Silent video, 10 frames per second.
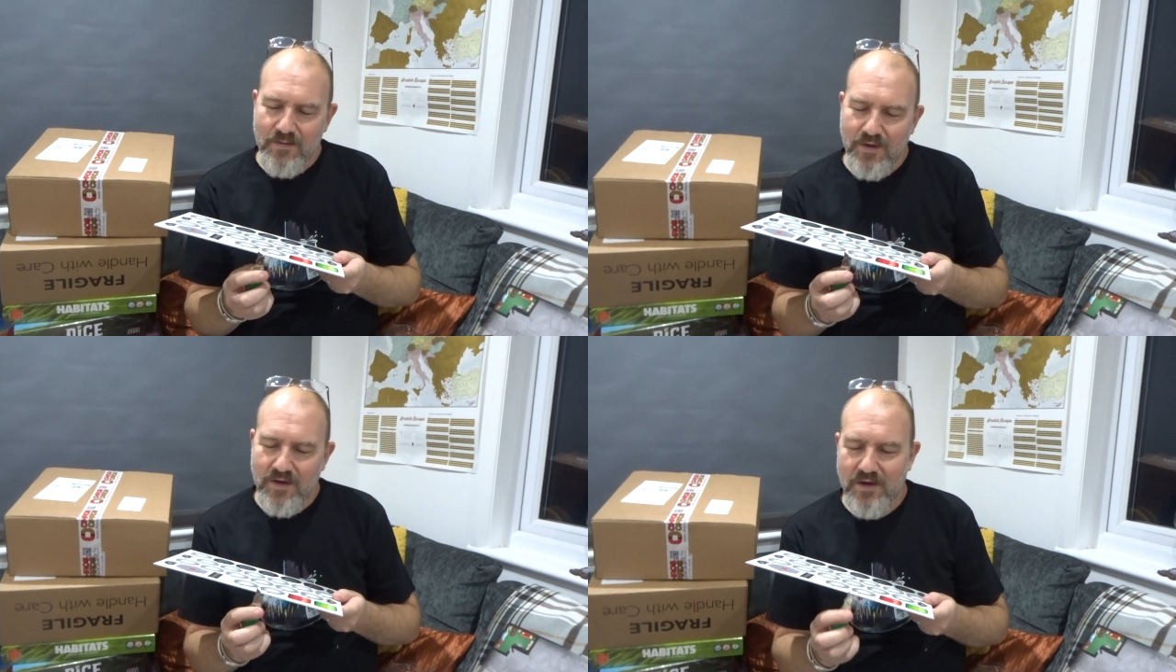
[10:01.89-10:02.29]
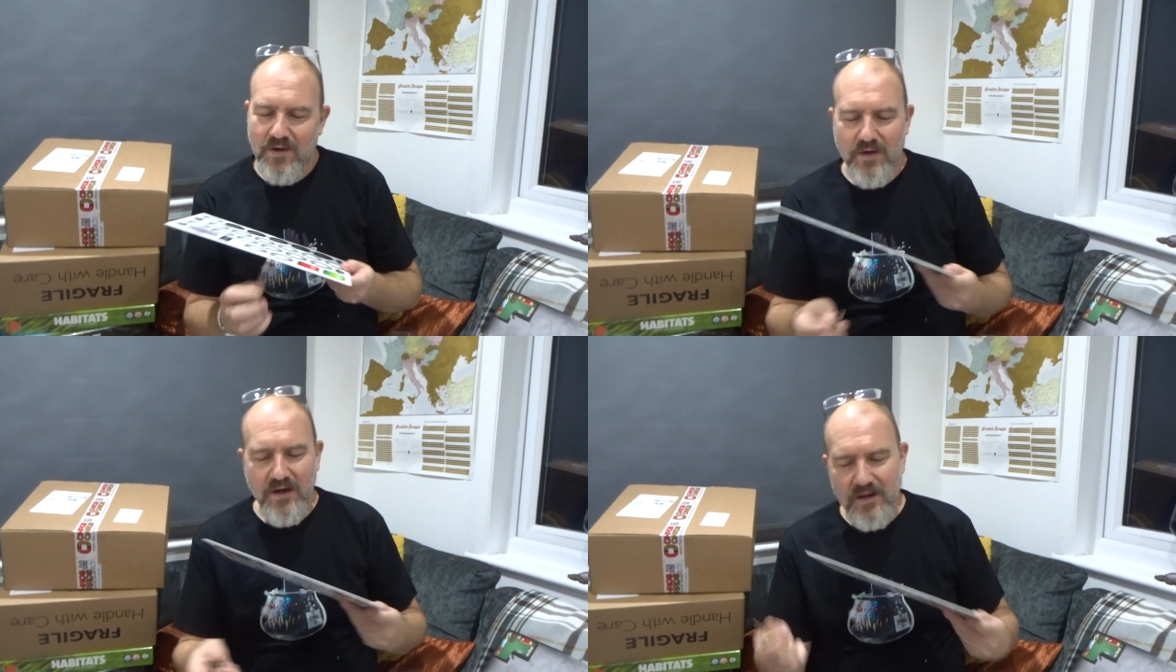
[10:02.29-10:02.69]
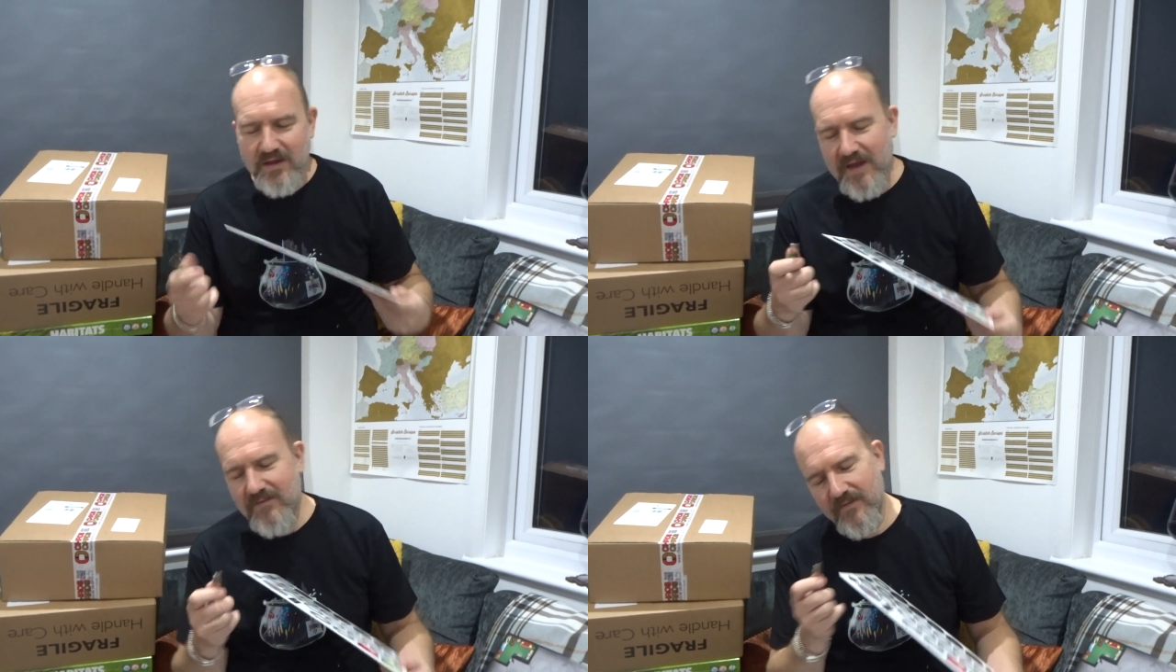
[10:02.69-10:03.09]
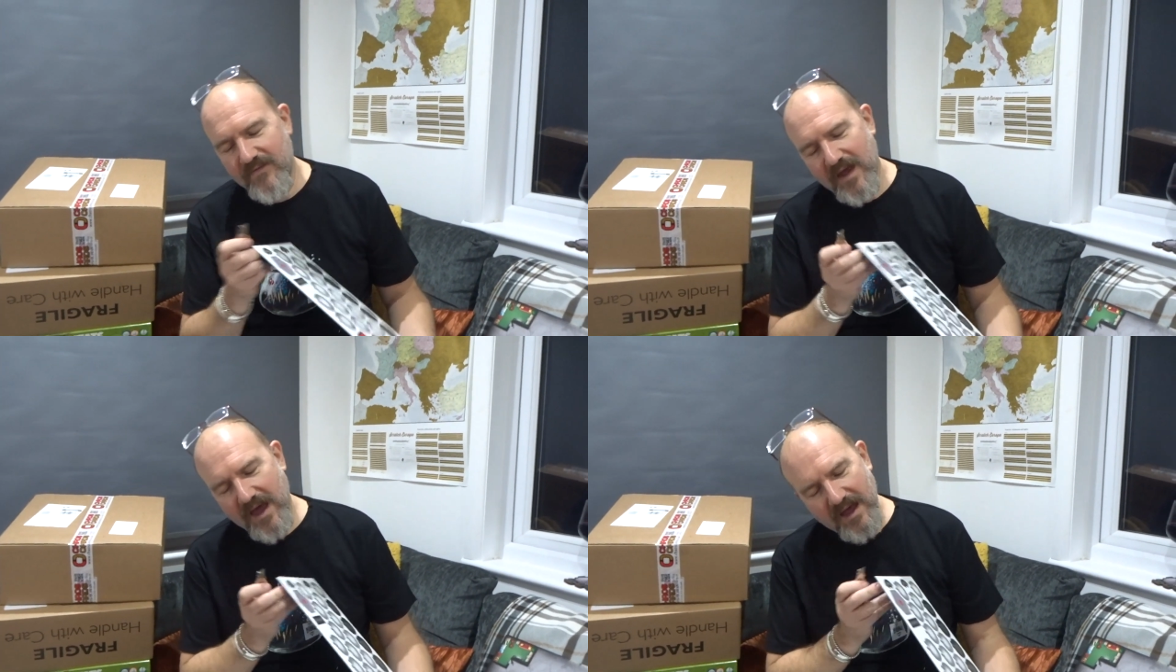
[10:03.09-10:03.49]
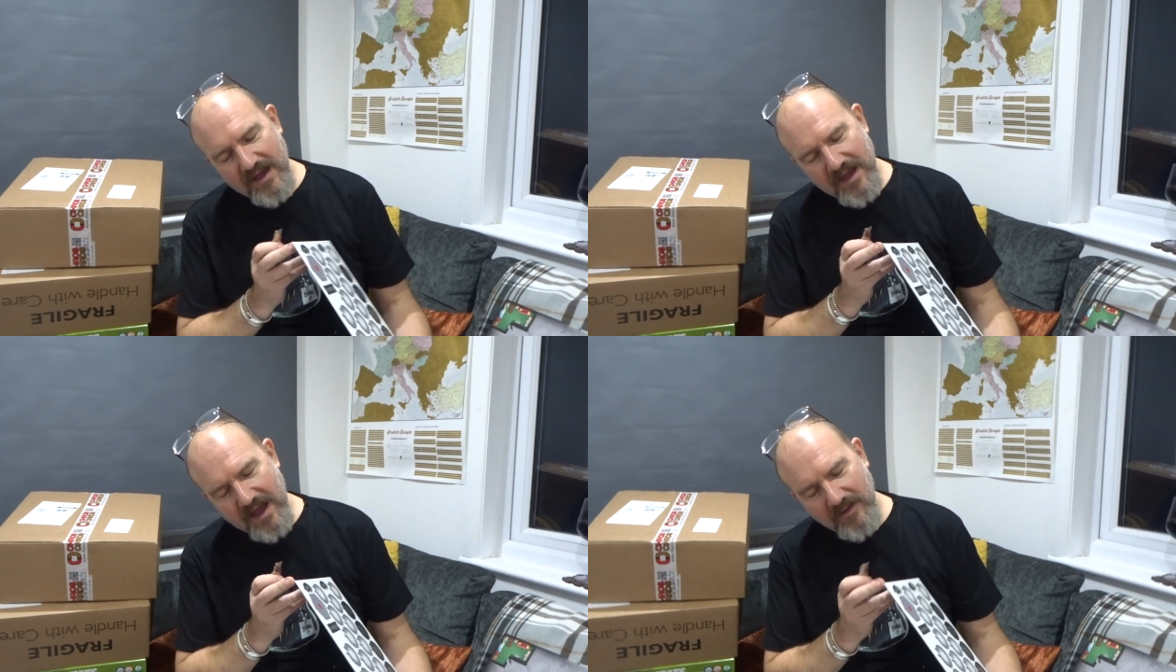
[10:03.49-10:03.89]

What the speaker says: But you're looking at the depth of that, and that